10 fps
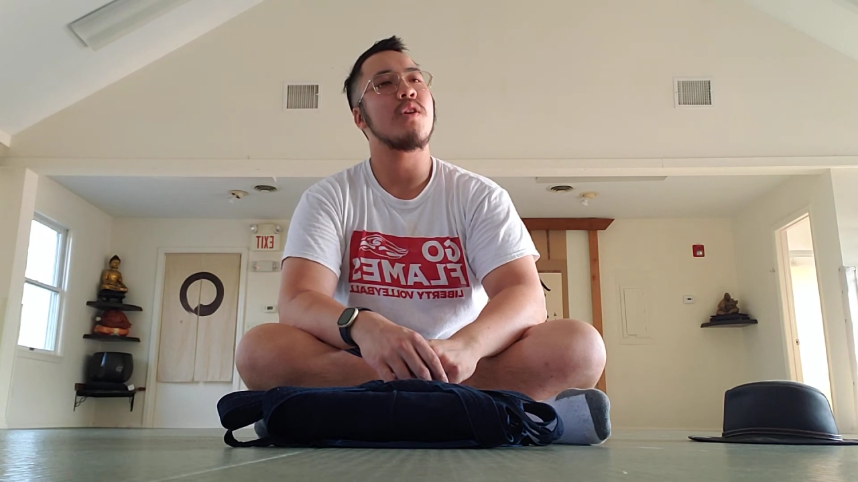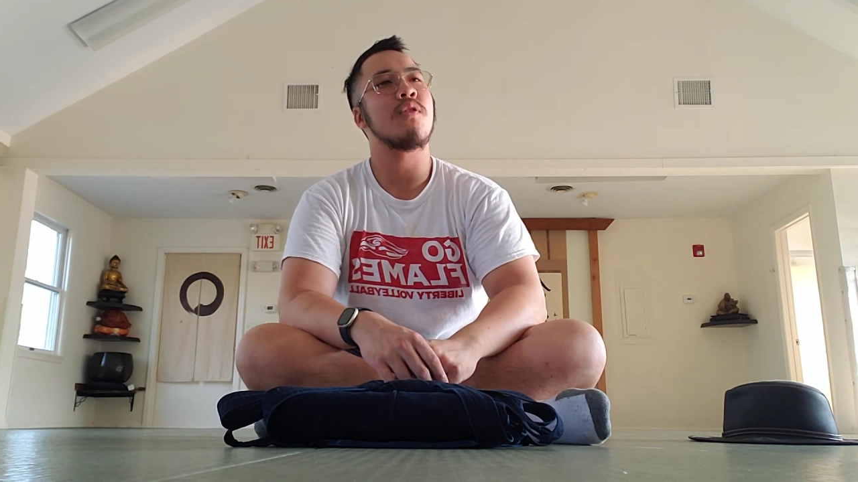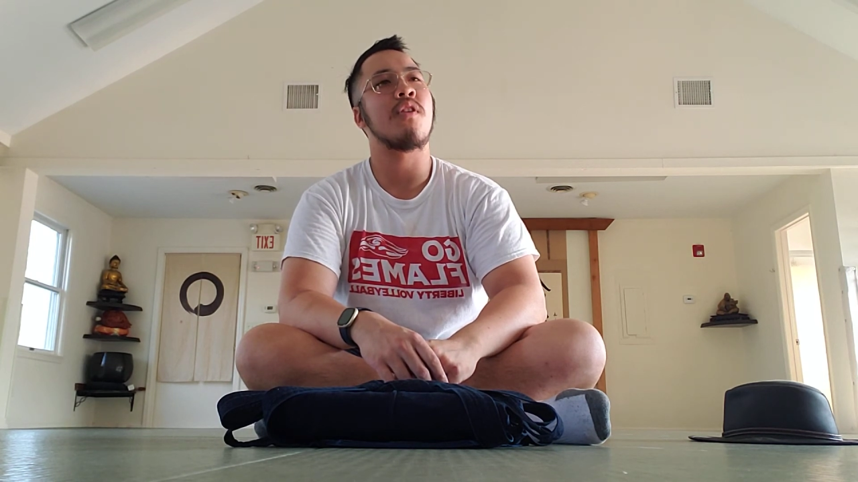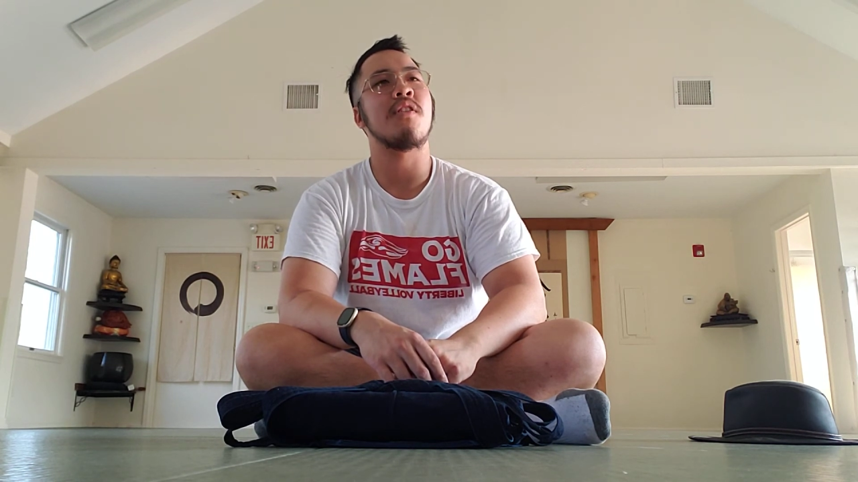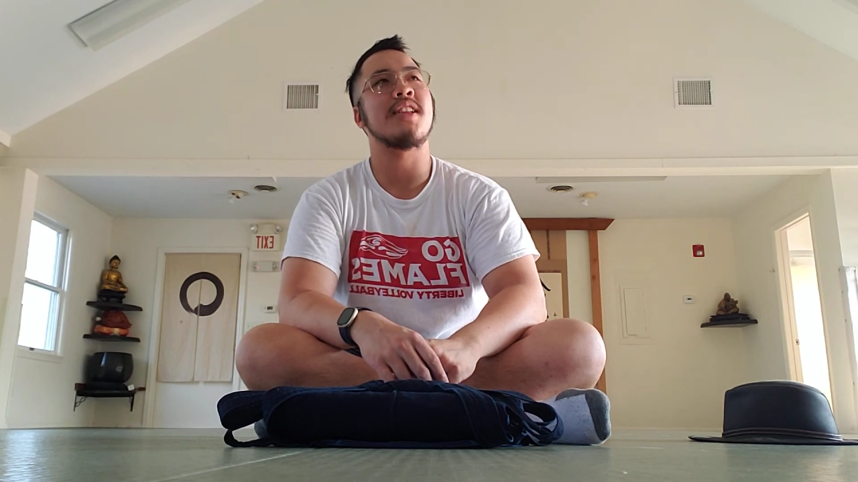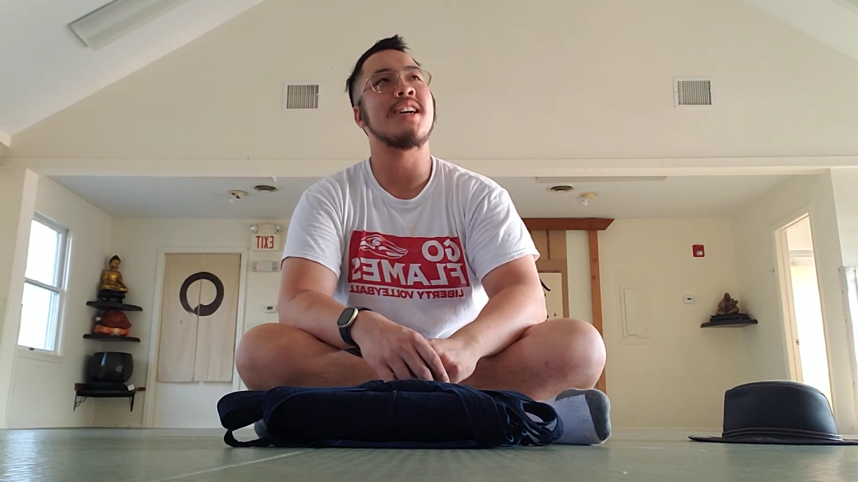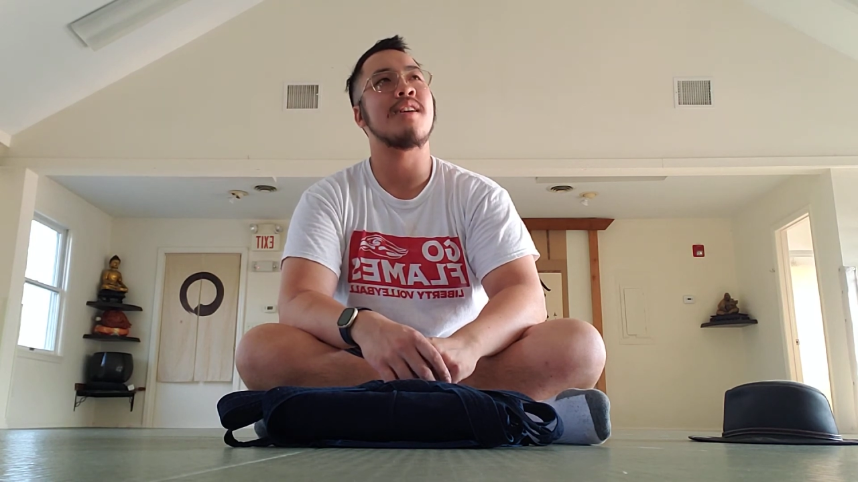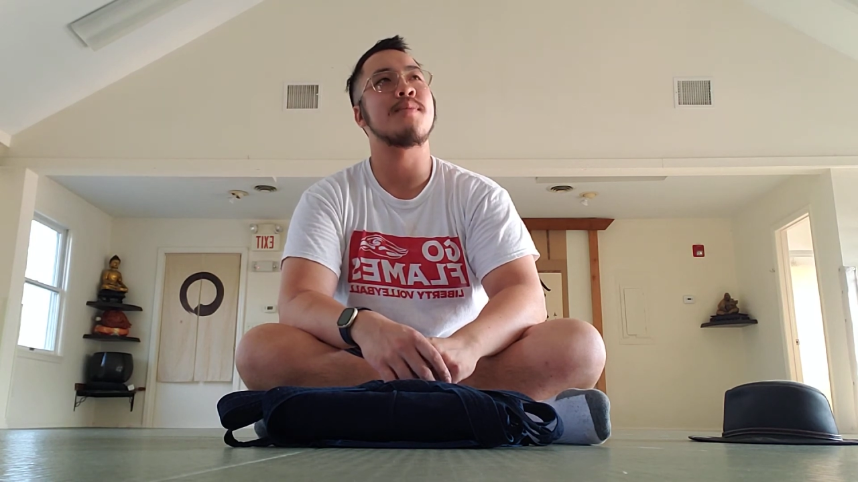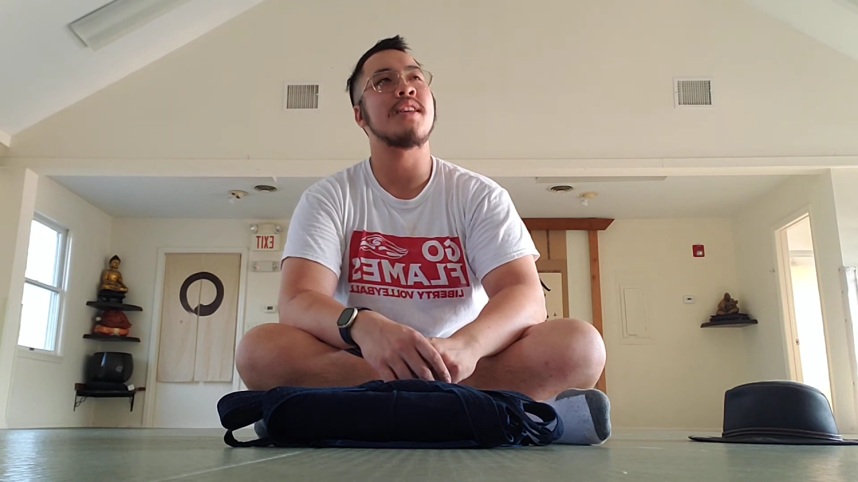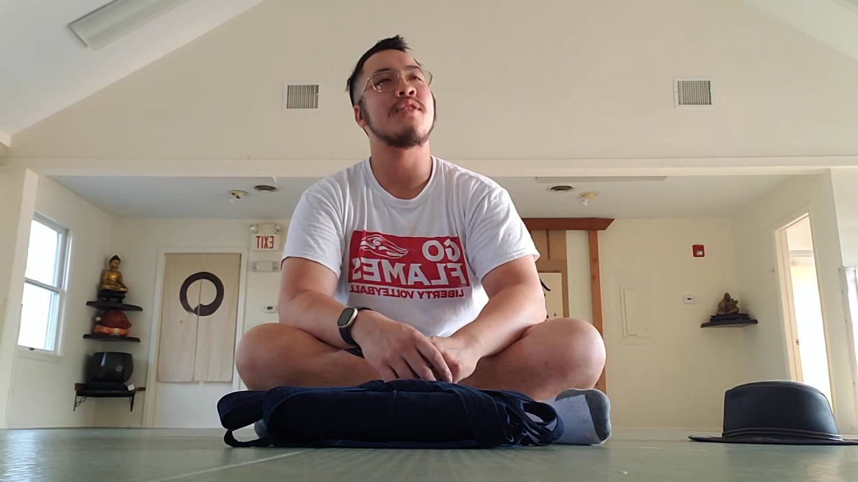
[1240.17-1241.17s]
Or all the
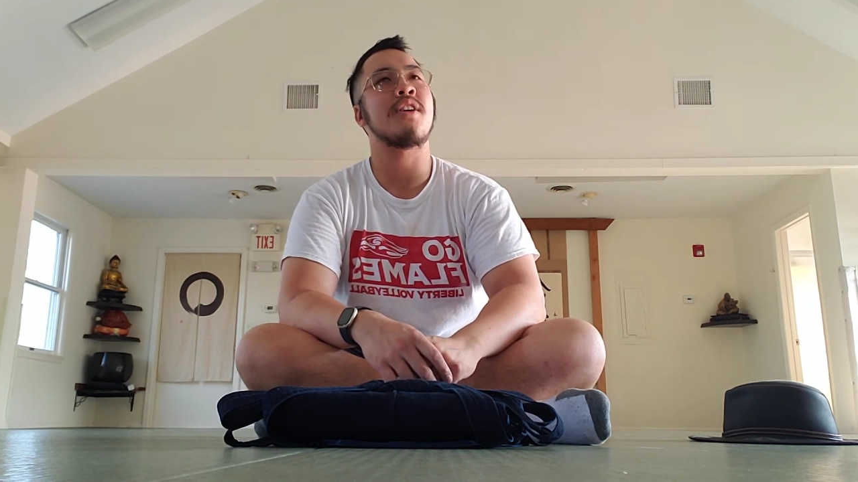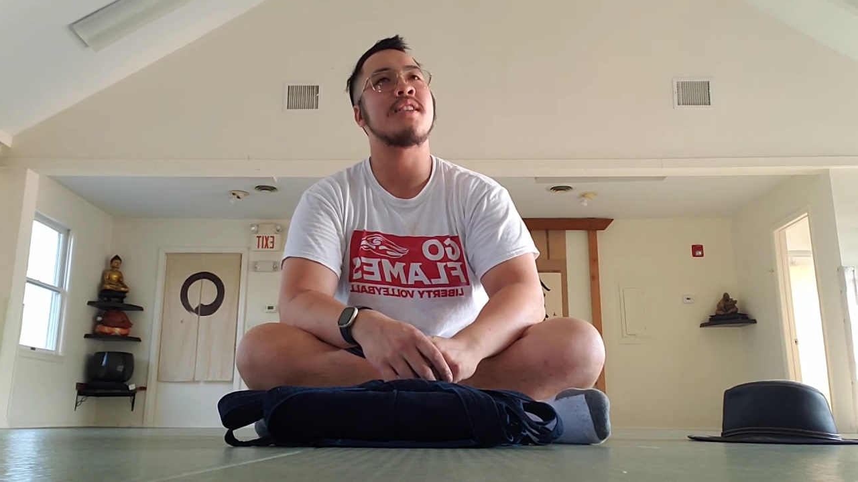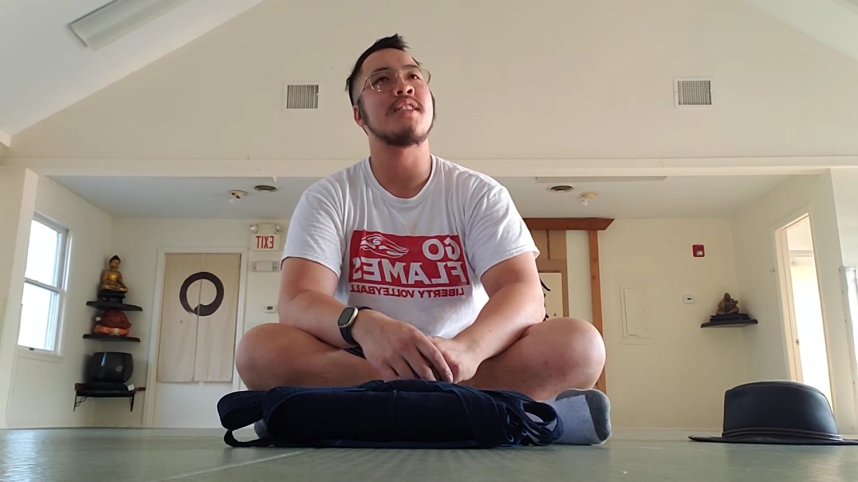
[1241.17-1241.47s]
times he tries